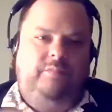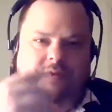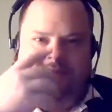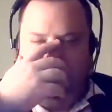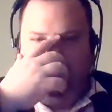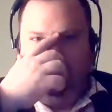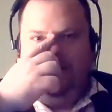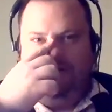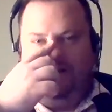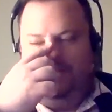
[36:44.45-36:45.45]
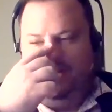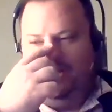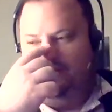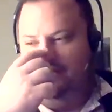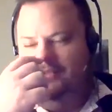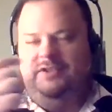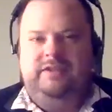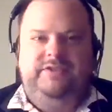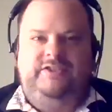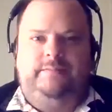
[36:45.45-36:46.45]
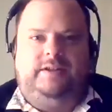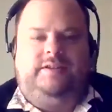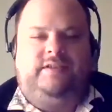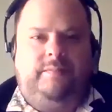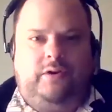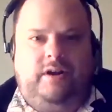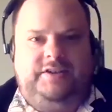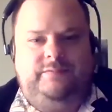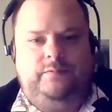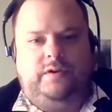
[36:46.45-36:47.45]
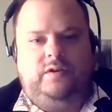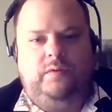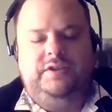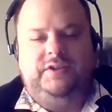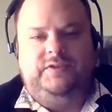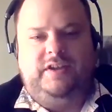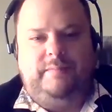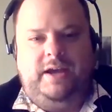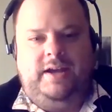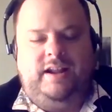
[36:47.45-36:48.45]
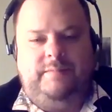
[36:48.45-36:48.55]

with you on that, Robbie. It doesn't even seem like the Democrats even want to win this thing, man.